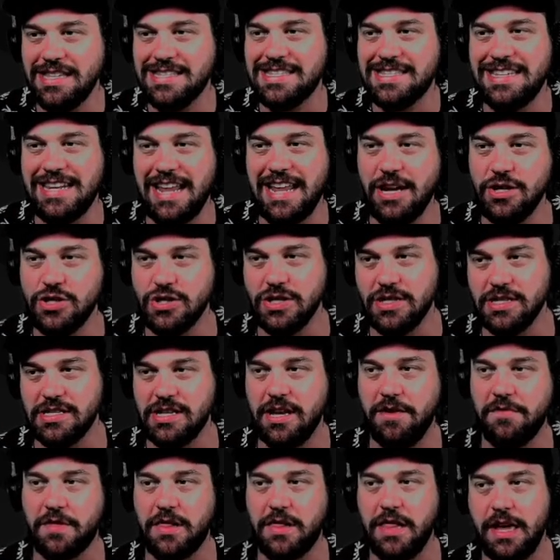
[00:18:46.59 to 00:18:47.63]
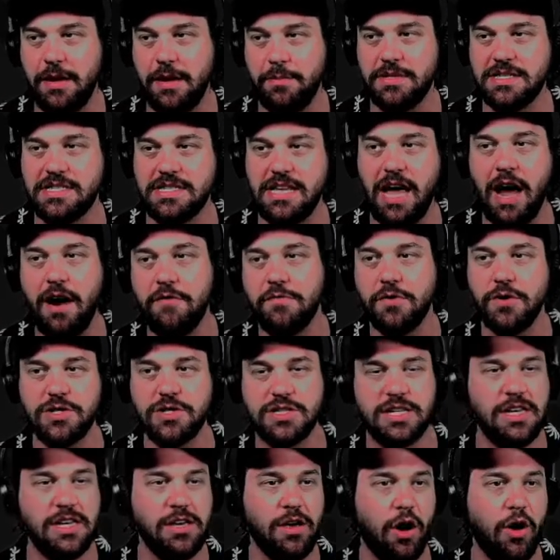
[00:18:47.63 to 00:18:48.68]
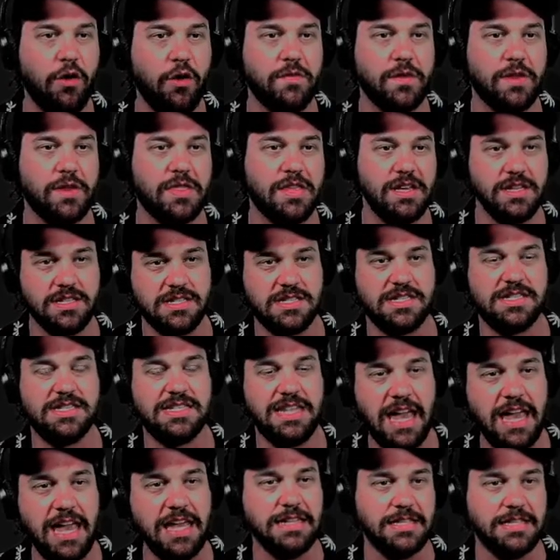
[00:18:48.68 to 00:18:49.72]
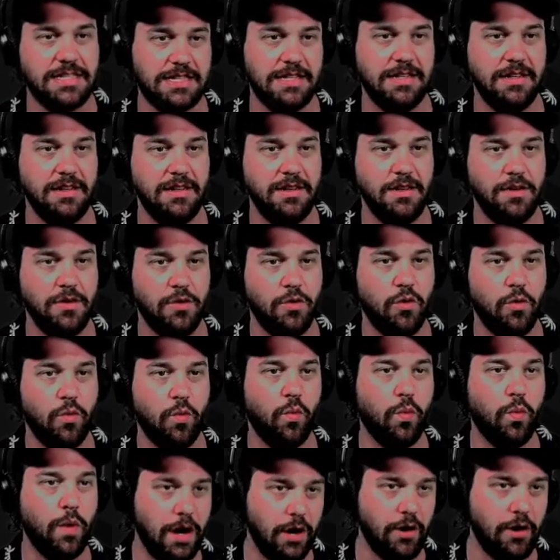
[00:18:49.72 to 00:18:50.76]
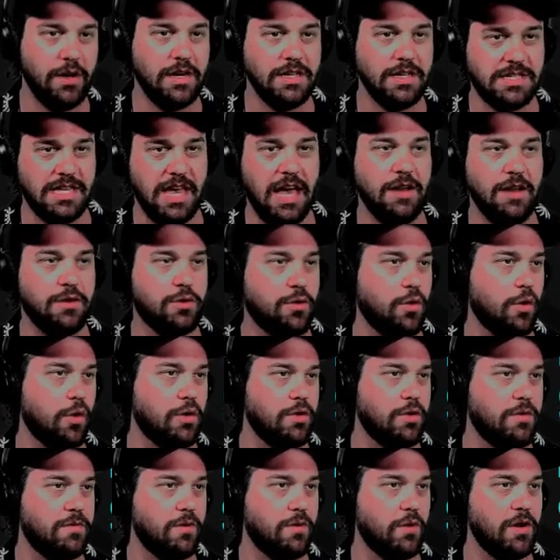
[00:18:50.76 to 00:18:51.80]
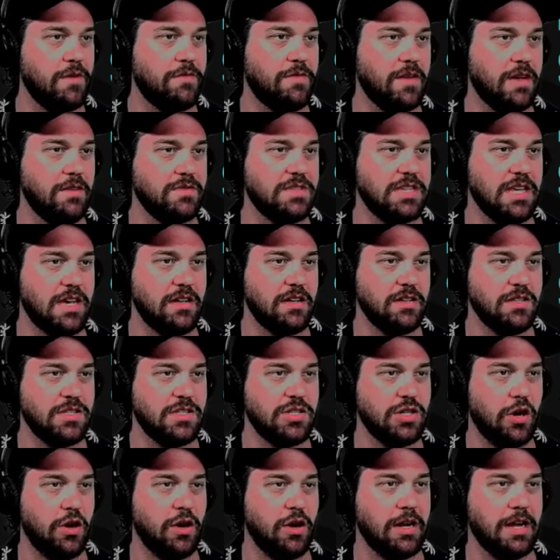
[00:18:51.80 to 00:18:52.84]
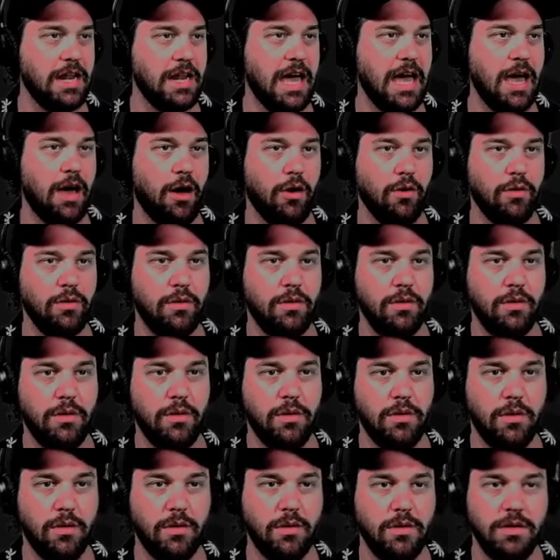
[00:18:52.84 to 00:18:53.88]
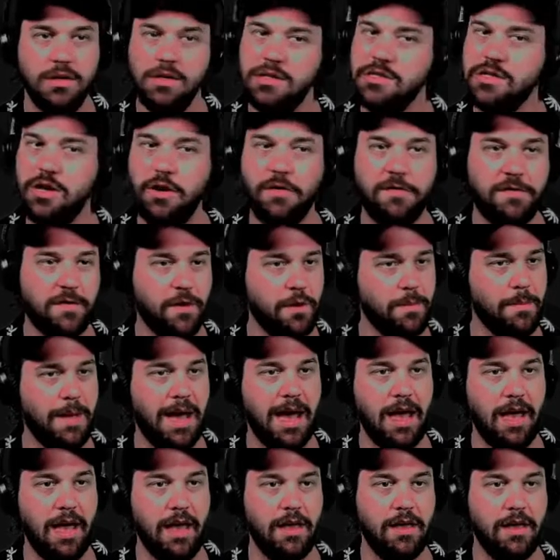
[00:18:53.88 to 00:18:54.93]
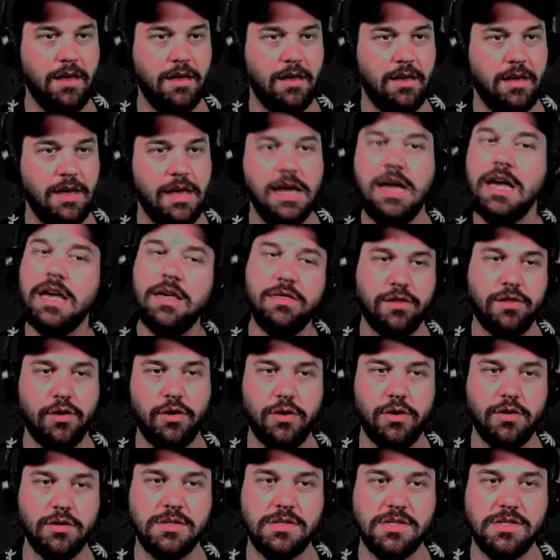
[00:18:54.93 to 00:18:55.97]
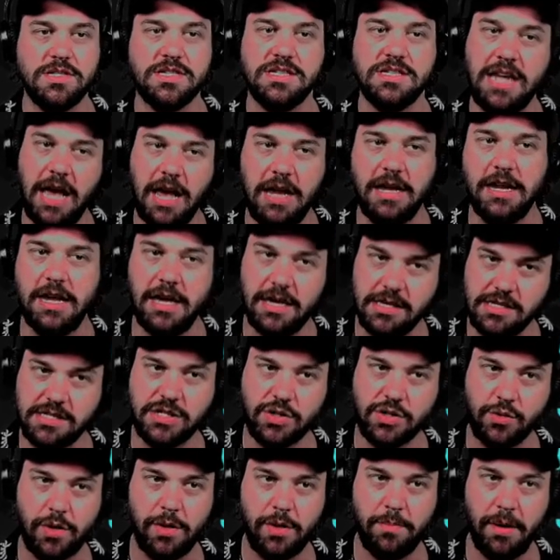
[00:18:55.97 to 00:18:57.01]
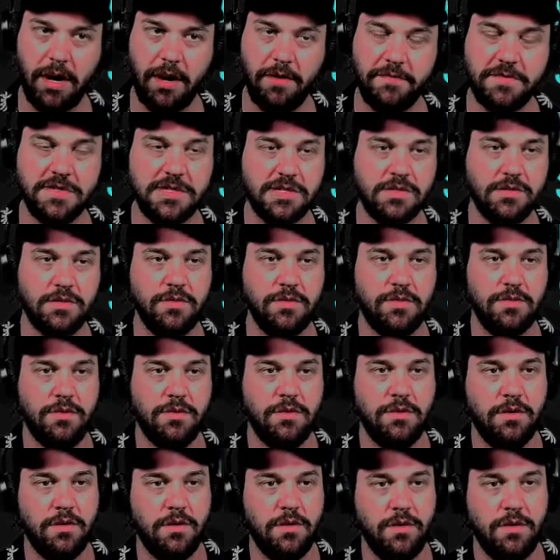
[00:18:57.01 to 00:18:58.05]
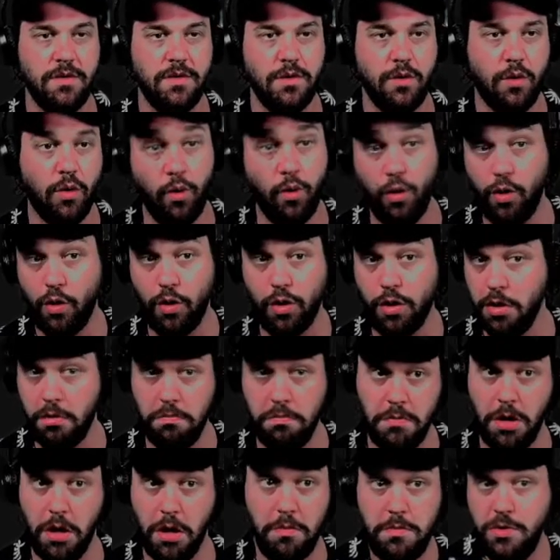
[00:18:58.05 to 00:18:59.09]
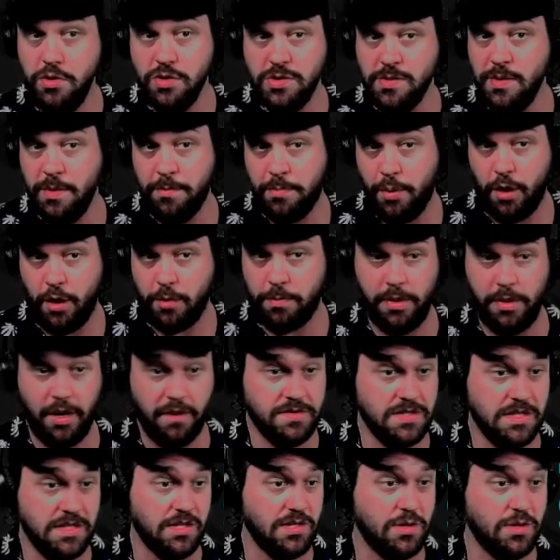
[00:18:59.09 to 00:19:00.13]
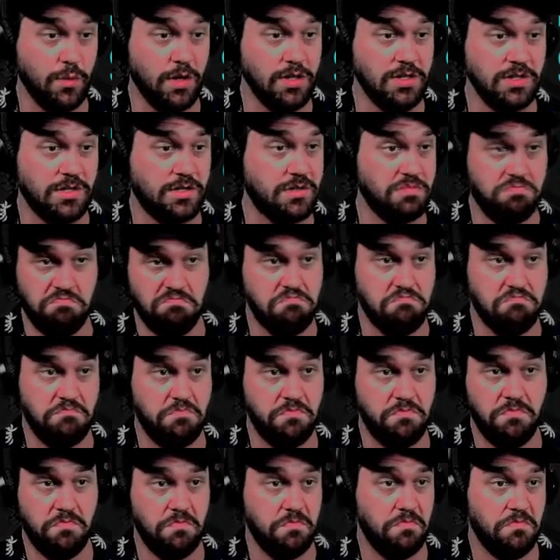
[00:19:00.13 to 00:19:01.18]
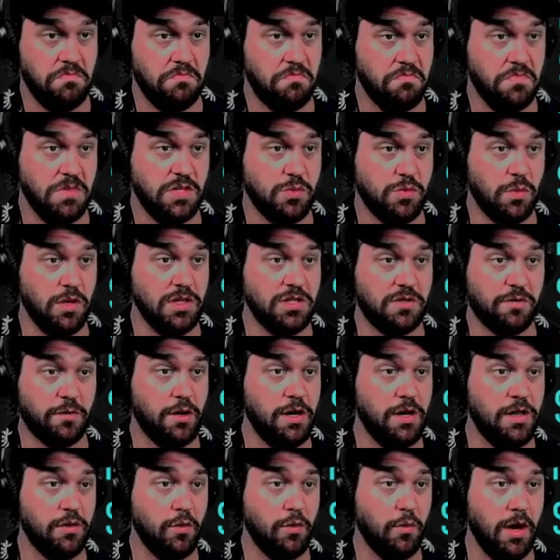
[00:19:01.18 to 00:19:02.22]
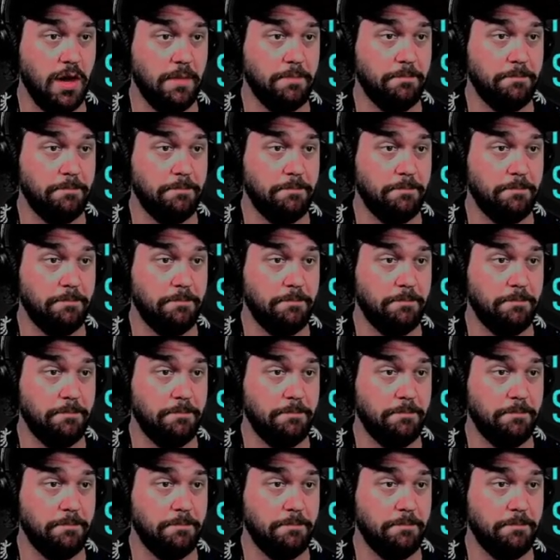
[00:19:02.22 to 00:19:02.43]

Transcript: nations have claimed sovereignty over this state, where it is headquartered. 45 seconds starting now. So for my either state history buffs or amusement park buffs, this one's for either one.